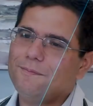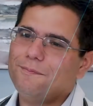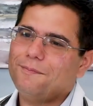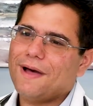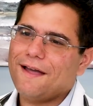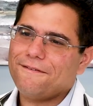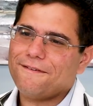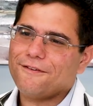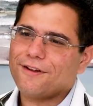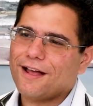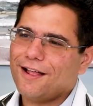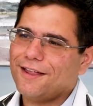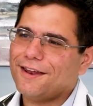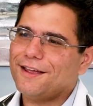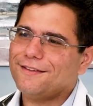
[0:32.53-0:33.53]
My favorite
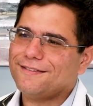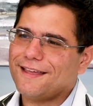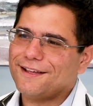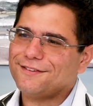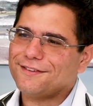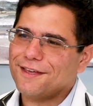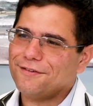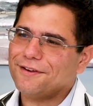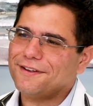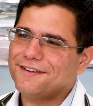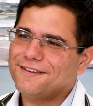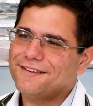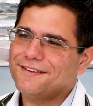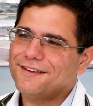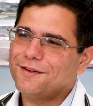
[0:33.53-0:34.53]
holiday is Thanksgiving,
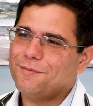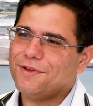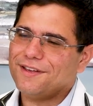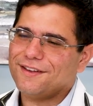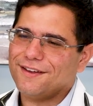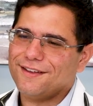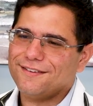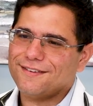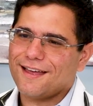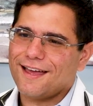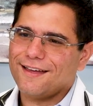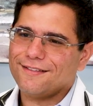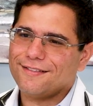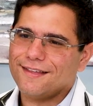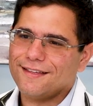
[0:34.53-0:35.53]
because
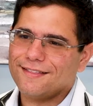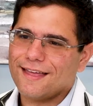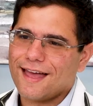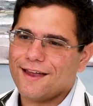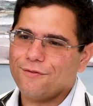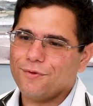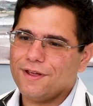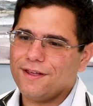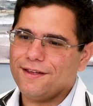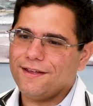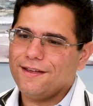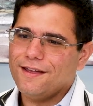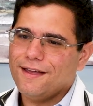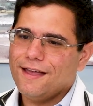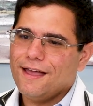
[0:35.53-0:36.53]
I think that
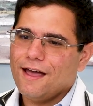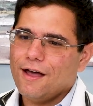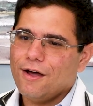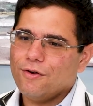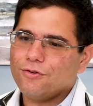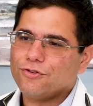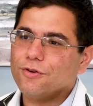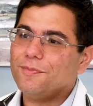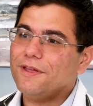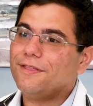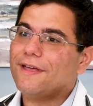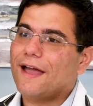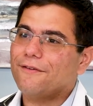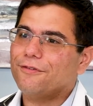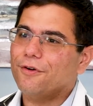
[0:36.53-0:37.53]
we should be
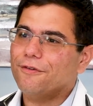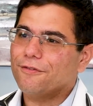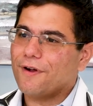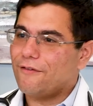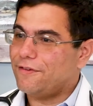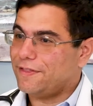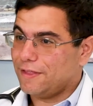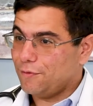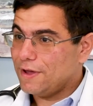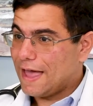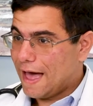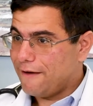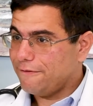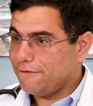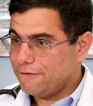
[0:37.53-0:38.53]
thankful for everything that we
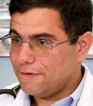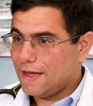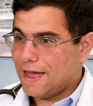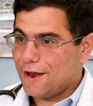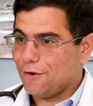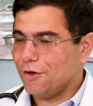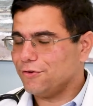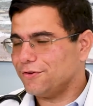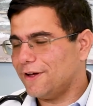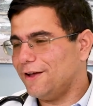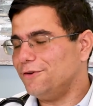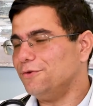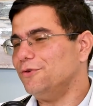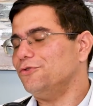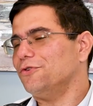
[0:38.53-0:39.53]
have, and also I
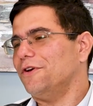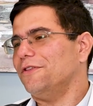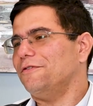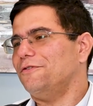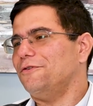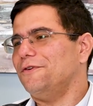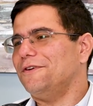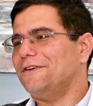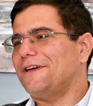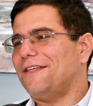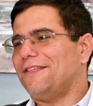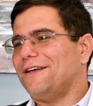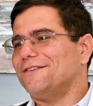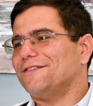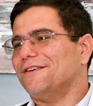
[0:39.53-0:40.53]
do enjoy the food at
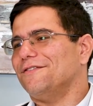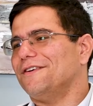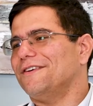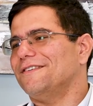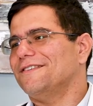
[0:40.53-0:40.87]
Thanksgiving.